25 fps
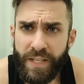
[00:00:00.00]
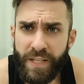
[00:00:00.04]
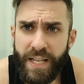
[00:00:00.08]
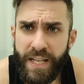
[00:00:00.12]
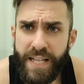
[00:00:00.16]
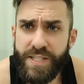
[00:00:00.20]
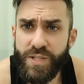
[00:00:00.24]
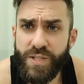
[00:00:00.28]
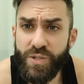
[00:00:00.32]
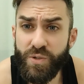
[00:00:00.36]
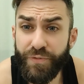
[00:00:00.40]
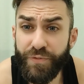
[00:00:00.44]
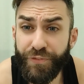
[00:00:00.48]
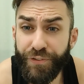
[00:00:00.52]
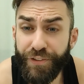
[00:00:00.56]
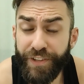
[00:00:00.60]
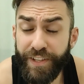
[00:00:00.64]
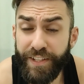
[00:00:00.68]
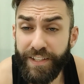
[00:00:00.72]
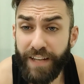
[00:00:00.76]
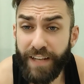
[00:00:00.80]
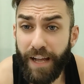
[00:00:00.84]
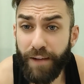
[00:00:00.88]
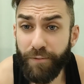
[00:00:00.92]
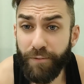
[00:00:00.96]
As you've
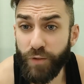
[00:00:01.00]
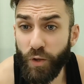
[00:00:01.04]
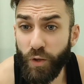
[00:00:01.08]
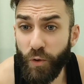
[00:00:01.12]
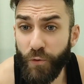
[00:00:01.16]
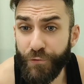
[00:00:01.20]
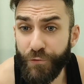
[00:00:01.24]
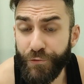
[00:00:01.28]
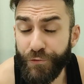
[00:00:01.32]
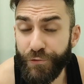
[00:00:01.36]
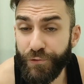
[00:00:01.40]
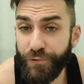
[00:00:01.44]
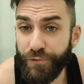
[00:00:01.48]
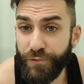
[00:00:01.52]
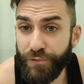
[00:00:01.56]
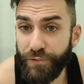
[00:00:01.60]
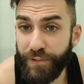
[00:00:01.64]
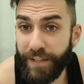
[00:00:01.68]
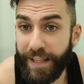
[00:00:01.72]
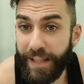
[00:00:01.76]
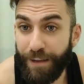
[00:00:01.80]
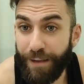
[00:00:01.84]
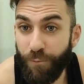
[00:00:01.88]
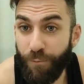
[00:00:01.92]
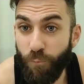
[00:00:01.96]
seen, I've lost
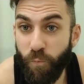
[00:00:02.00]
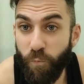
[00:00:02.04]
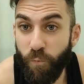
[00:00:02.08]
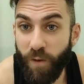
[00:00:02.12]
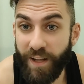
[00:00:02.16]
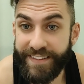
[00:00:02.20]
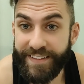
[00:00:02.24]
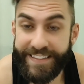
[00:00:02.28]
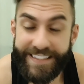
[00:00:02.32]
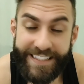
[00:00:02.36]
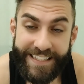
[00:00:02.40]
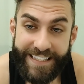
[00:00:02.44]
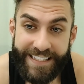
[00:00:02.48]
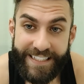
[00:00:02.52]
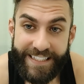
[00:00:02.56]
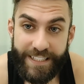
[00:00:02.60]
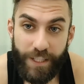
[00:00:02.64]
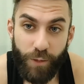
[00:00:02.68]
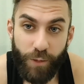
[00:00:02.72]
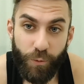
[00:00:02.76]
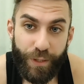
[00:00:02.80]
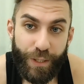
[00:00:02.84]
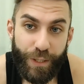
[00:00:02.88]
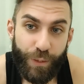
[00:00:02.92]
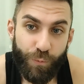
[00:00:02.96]
like 1
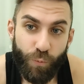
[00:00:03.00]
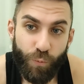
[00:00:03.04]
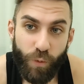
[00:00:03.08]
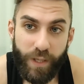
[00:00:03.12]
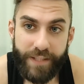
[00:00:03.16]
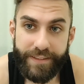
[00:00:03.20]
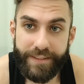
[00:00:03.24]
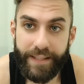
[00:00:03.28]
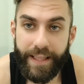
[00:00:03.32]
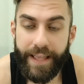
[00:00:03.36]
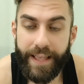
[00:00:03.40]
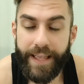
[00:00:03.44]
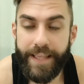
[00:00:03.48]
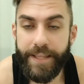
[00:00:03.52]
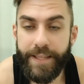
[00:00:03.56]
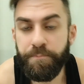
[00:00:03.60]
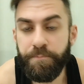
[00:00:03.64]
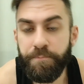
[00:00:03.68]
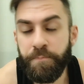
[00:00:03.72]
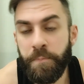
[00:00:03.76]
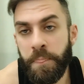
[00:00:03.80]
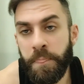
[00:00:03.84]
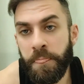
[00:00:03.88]
kilo in one day.